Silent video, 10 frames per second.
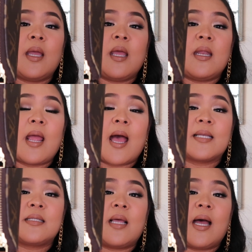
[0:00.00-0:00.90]
and it
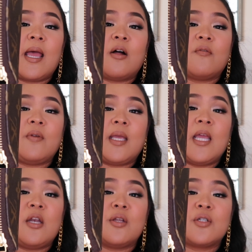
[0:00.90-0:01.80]
has the LV
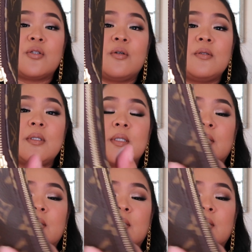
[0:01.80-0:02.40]
initials.